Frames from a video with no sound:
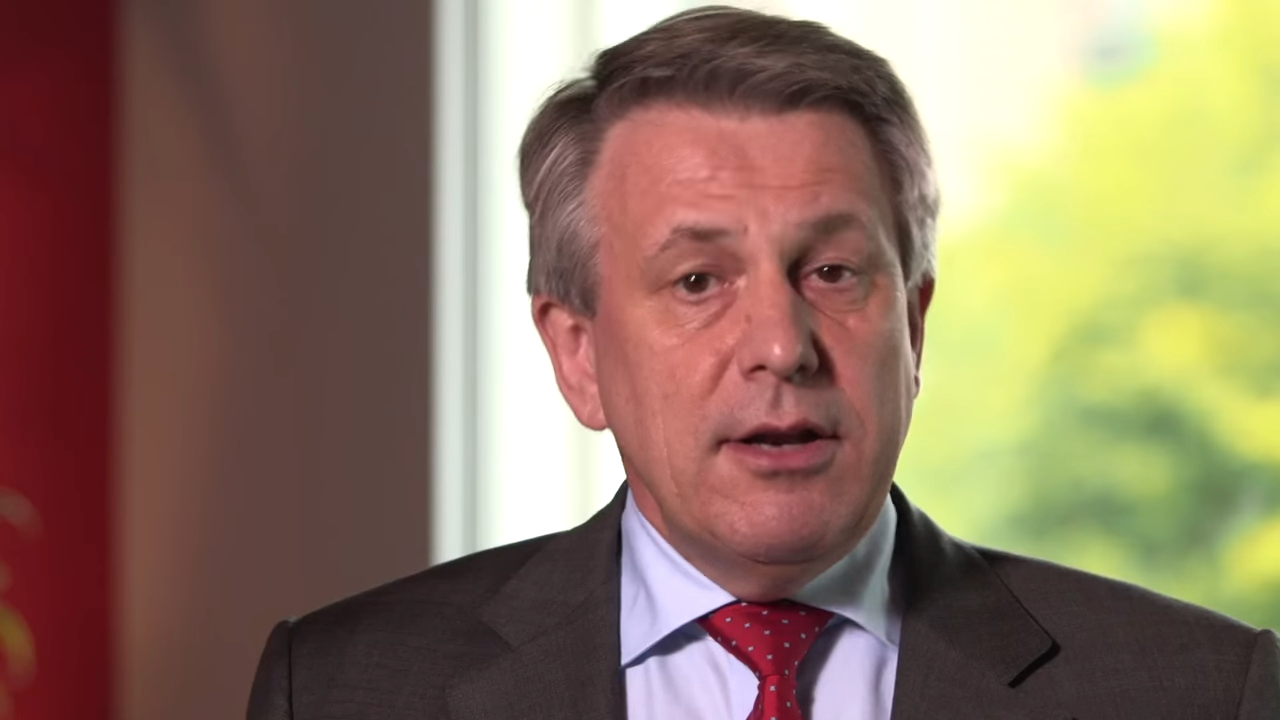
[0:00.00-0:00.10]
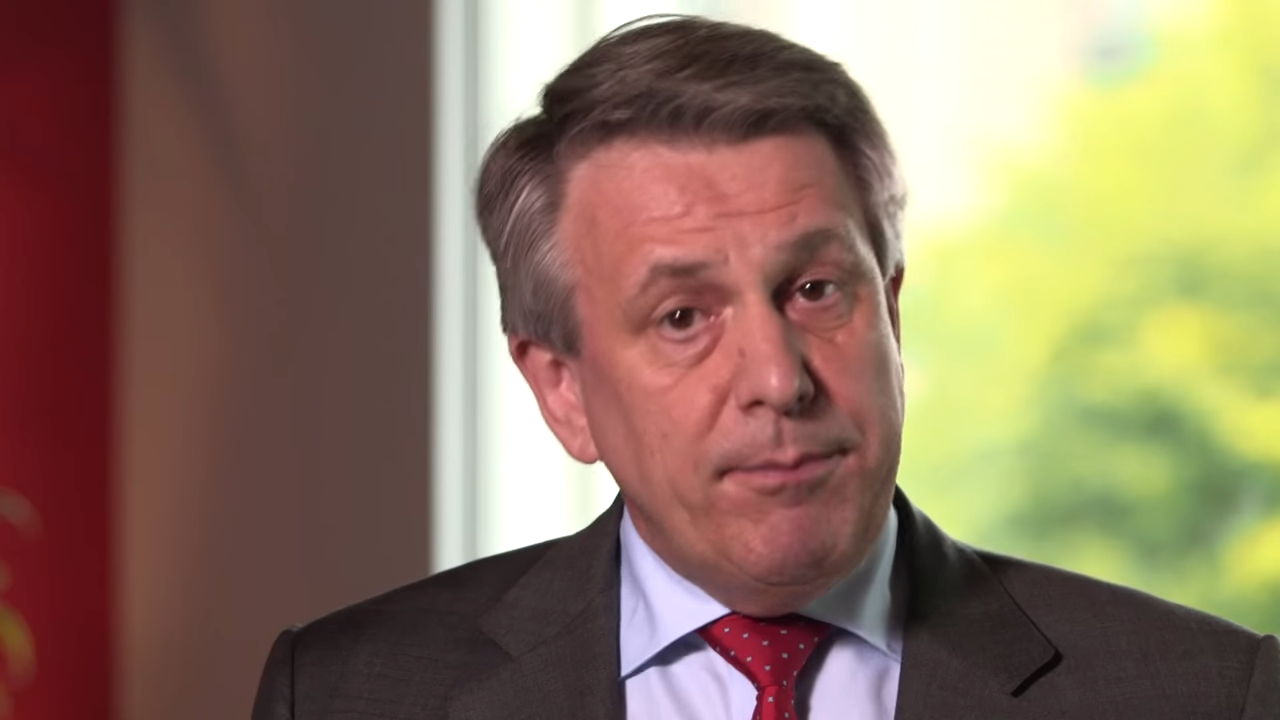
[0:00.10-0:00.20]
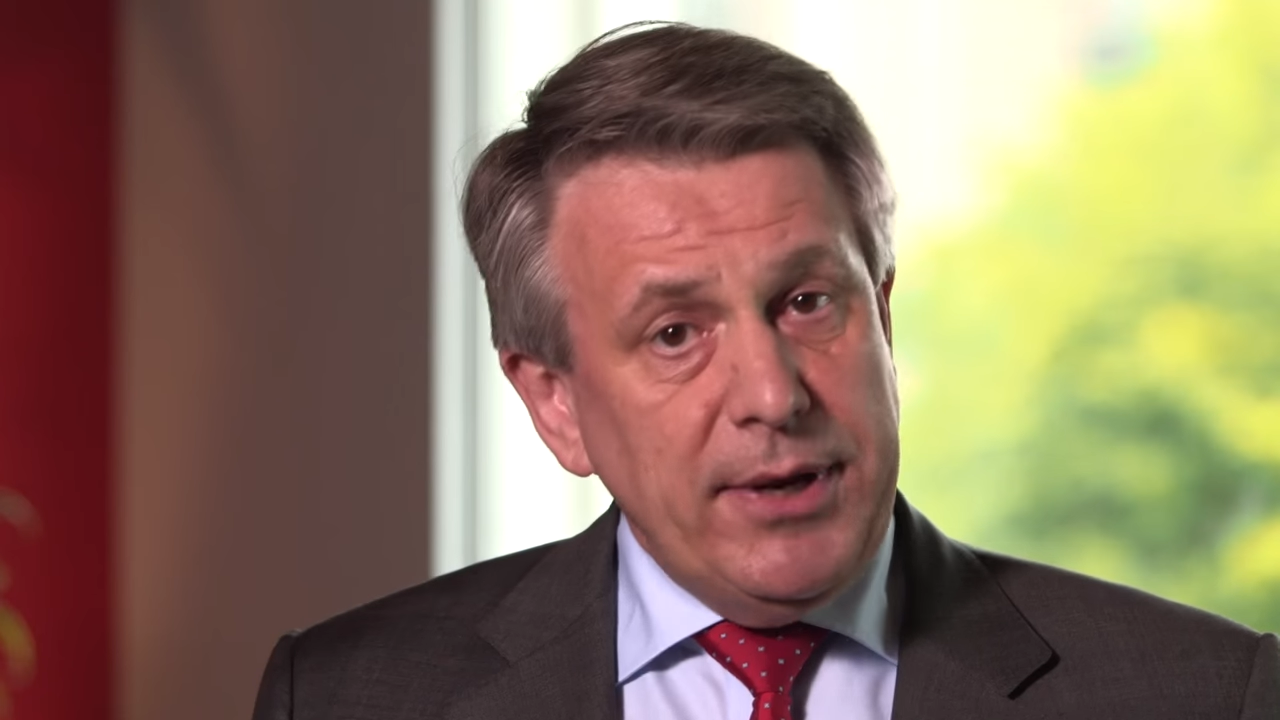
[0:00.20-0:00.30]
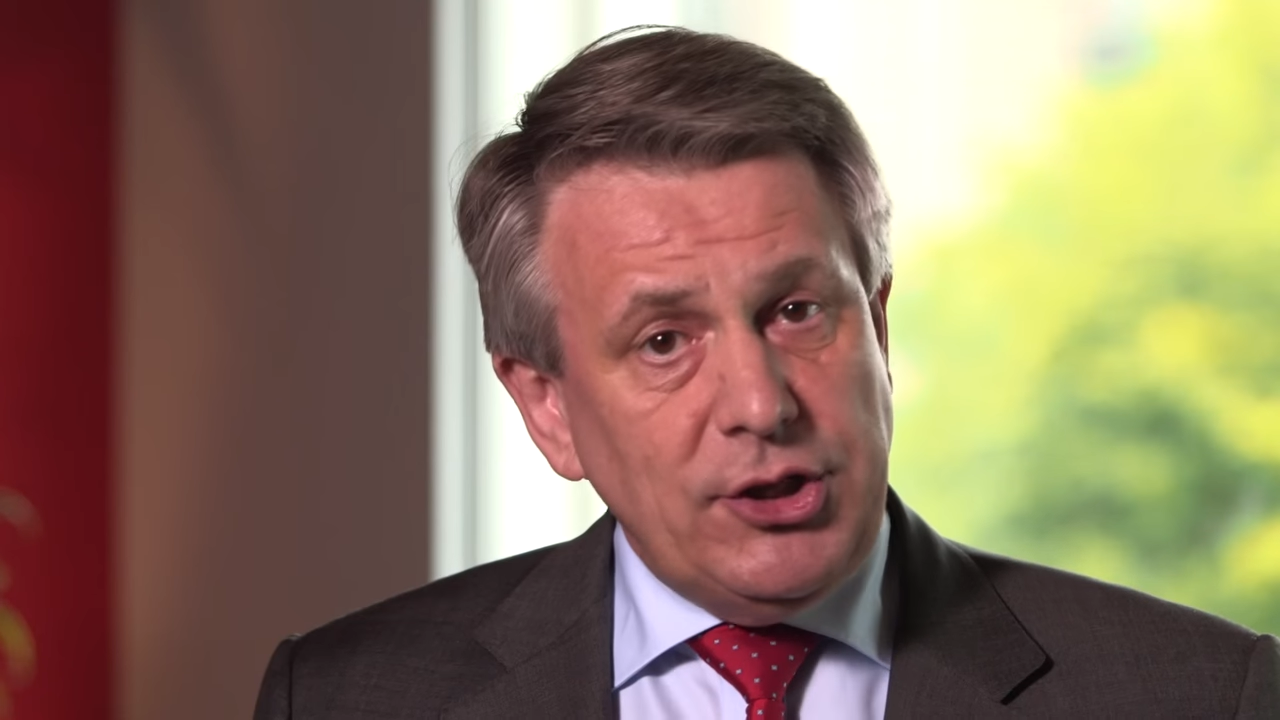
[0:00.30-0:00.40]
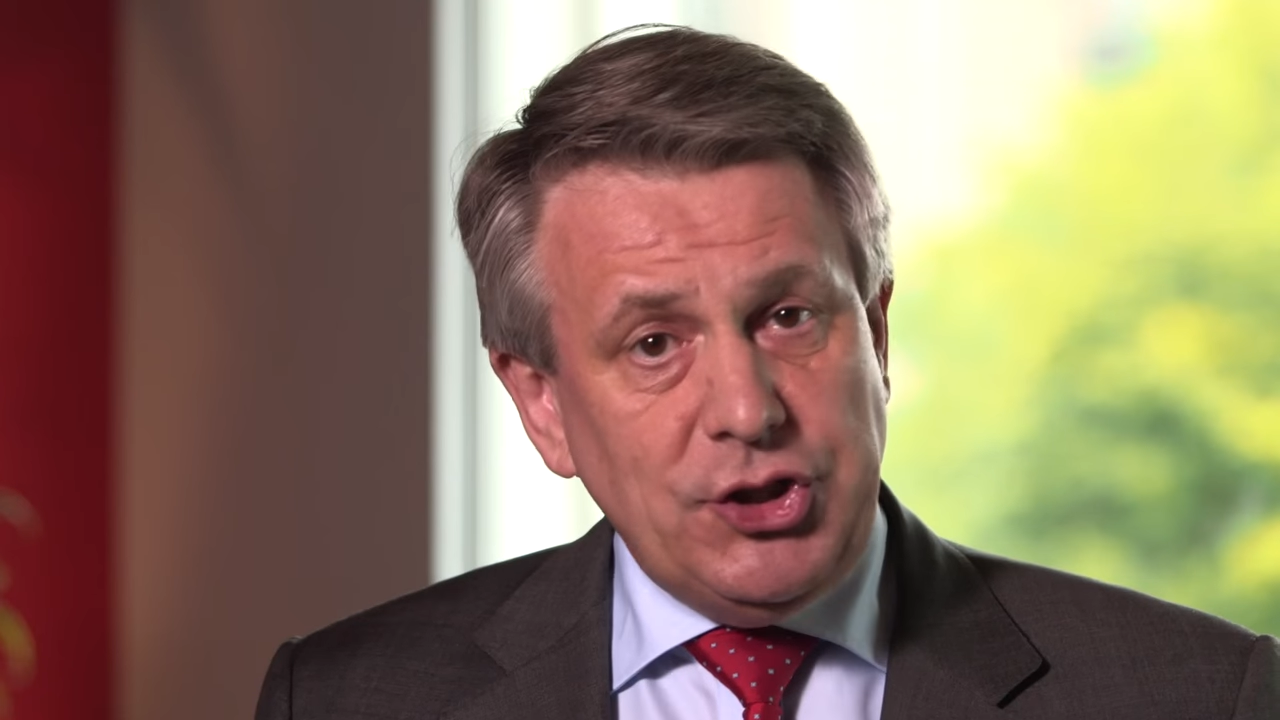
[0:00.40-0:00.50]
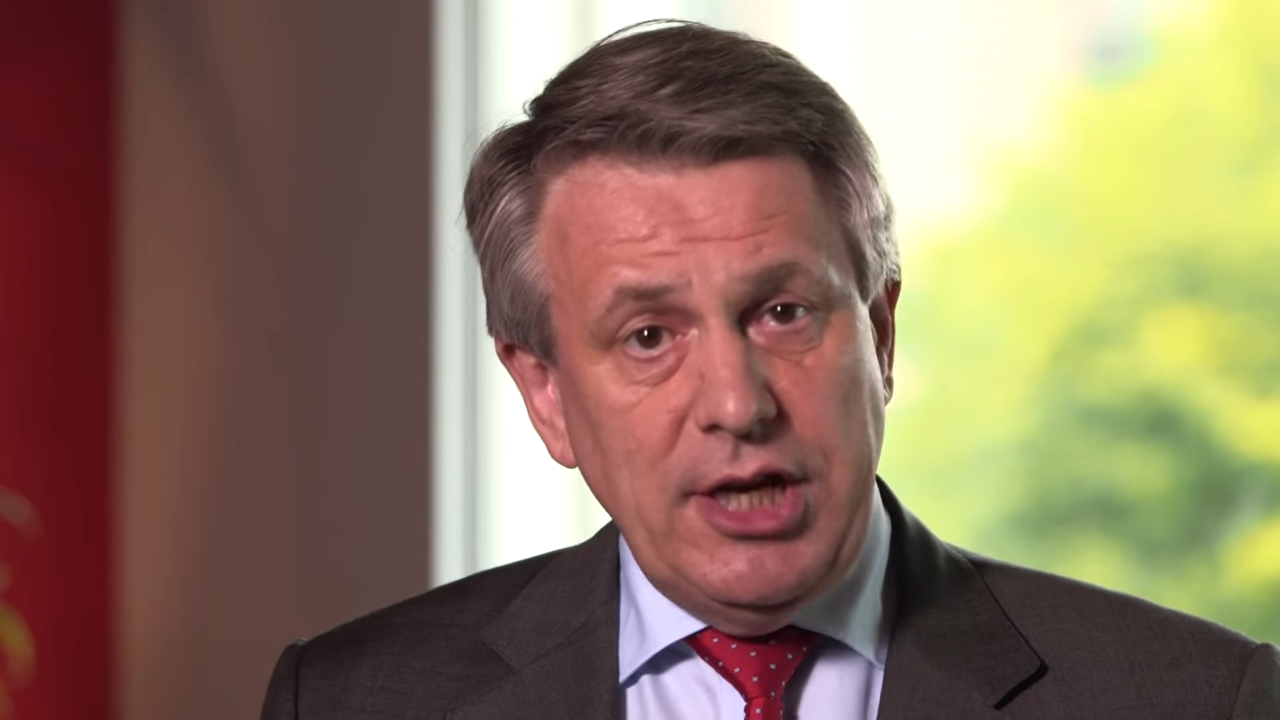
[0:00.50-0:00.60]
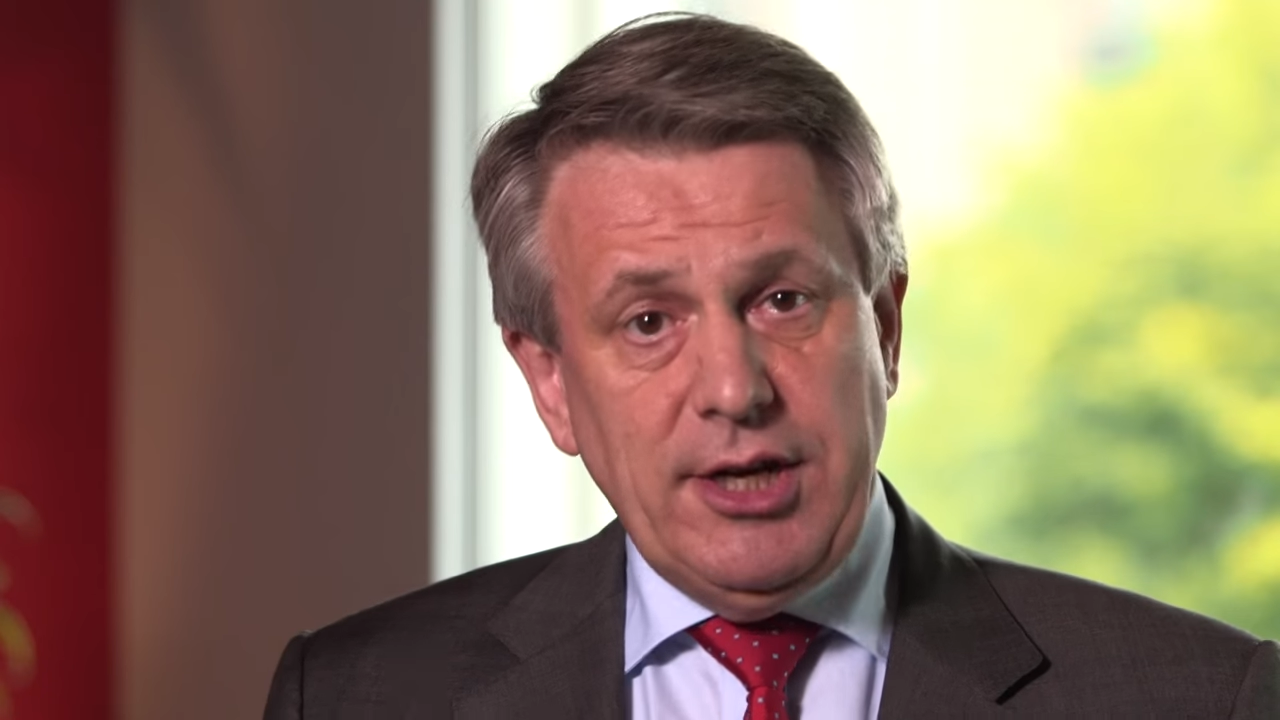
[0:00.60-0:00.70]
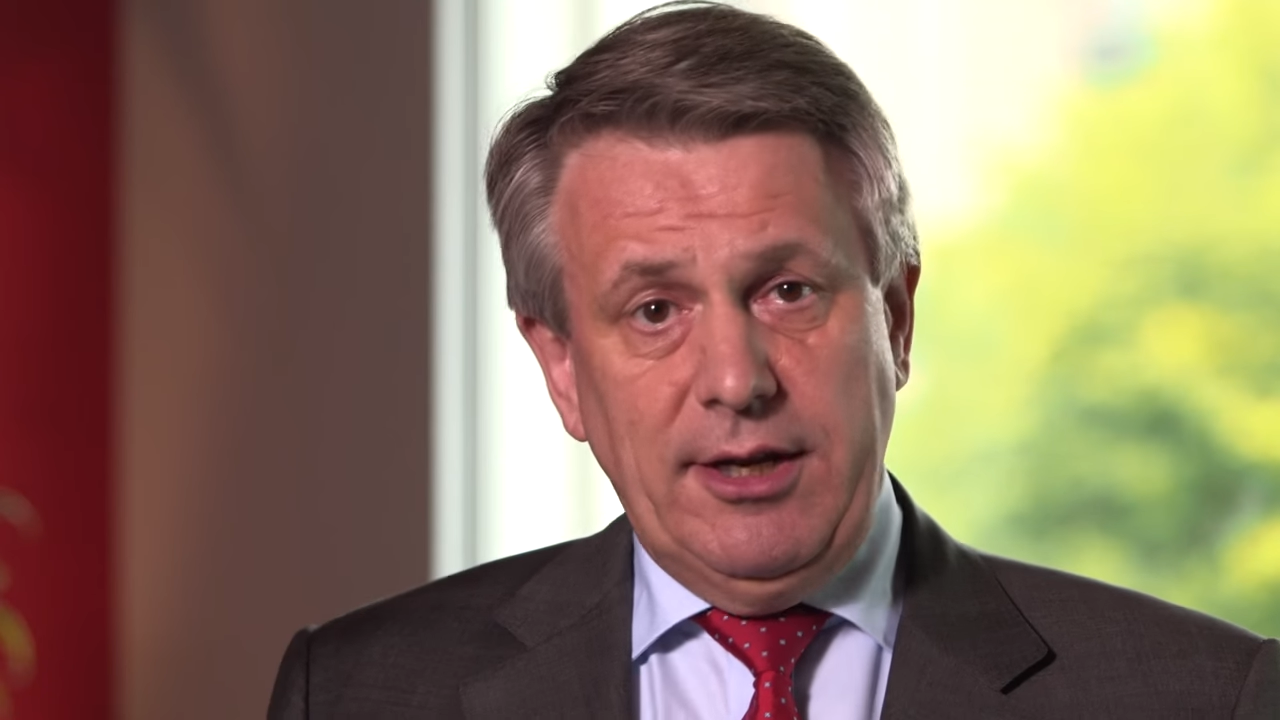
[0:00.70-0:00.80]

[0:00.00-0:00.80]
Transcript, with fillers: The BG